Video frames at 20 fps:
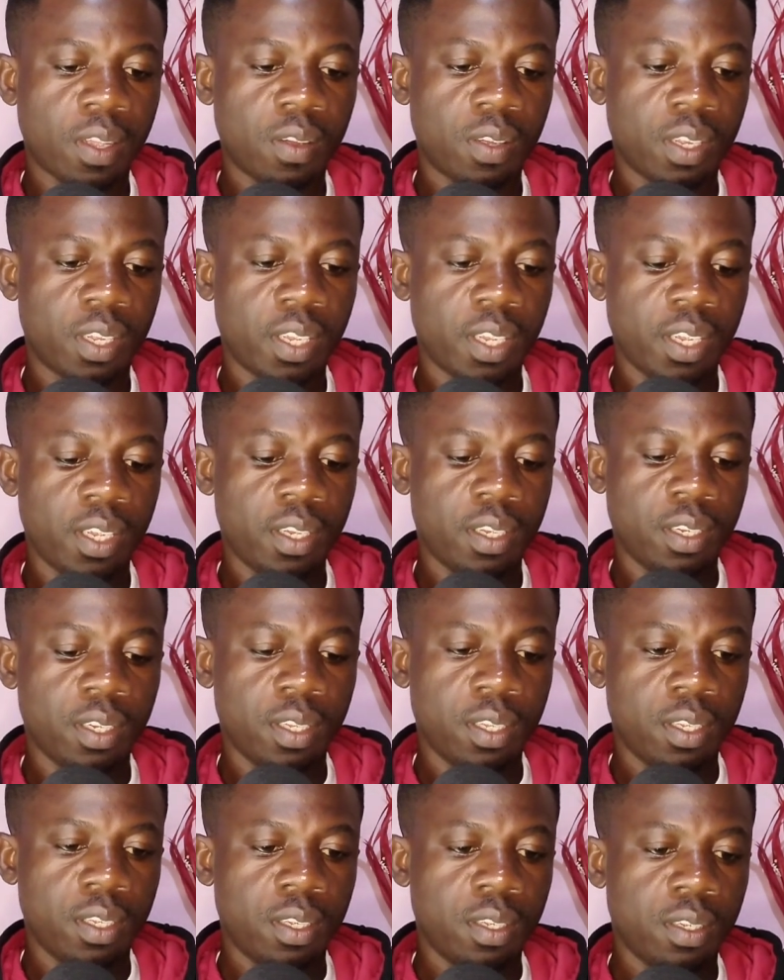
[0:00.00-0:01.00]
Okay,
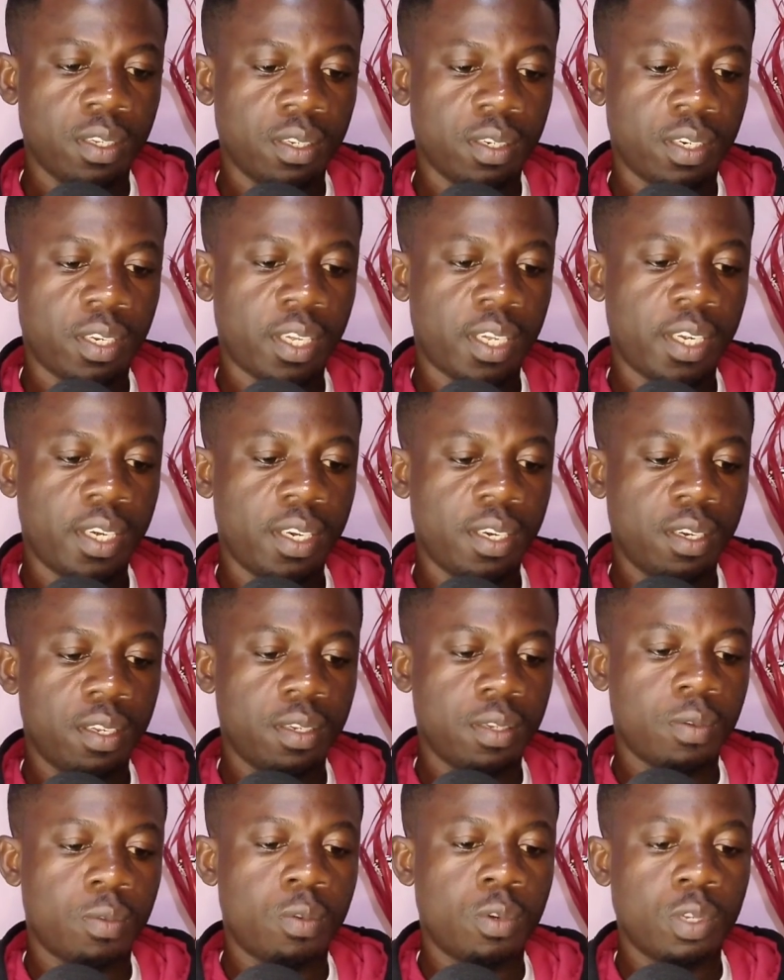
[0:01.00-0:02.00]
then
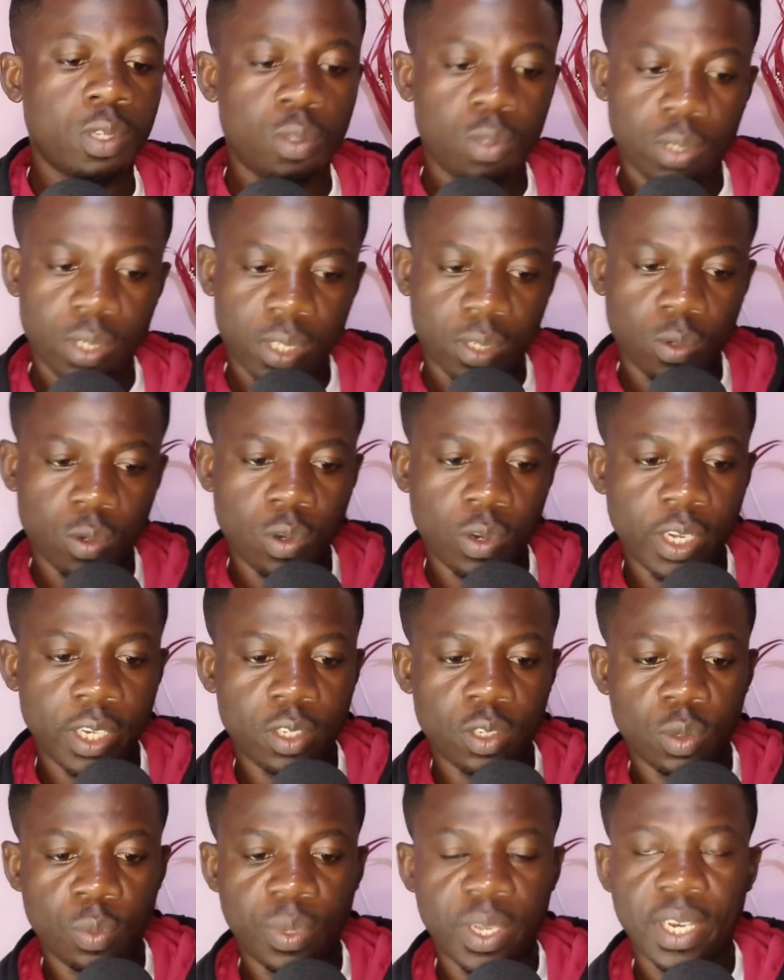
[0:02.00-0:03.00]
what is going
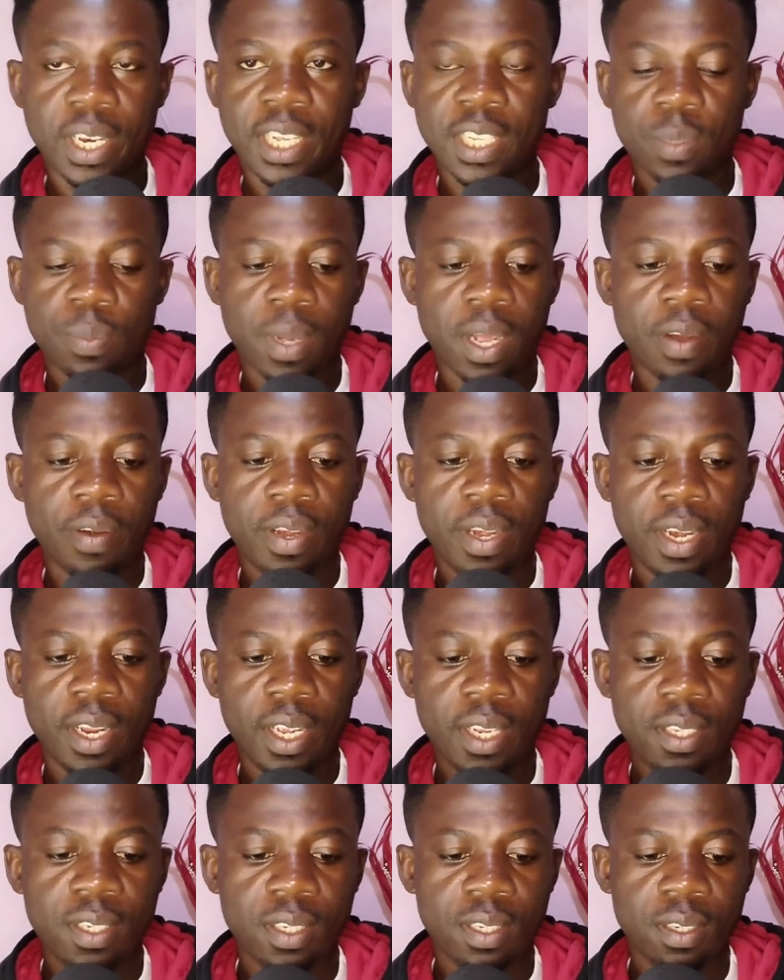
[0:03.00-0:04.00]
to be the expiring
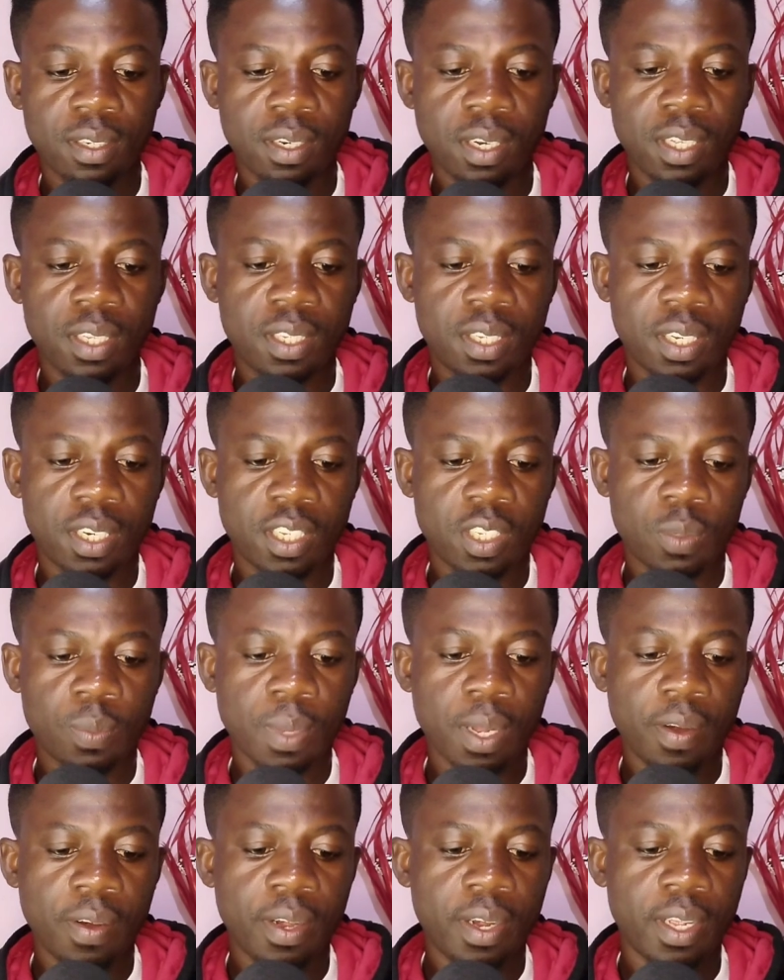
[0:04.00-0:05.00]
date? Let's say the
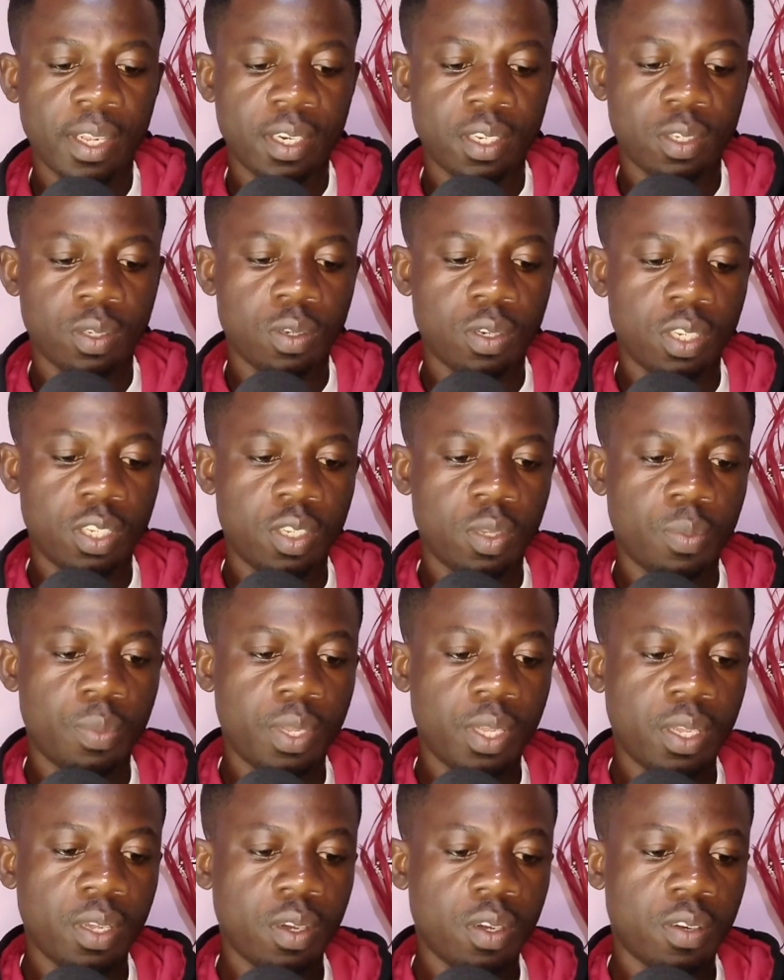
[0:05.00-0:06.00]
expiring date is going to
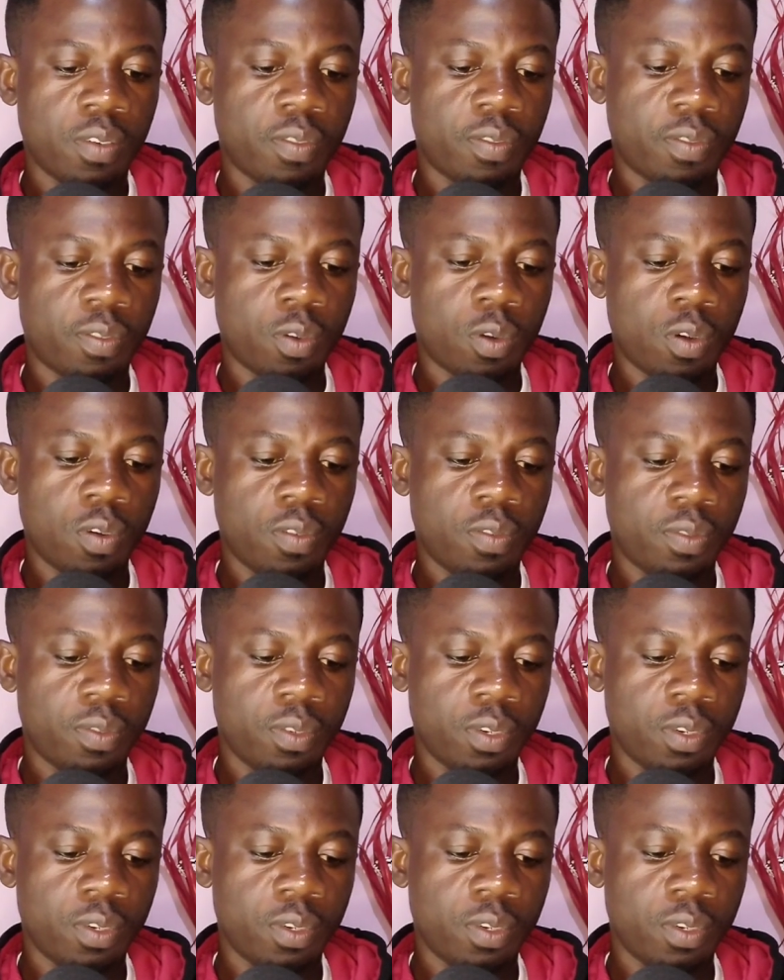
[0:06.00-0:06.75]
be on 4th,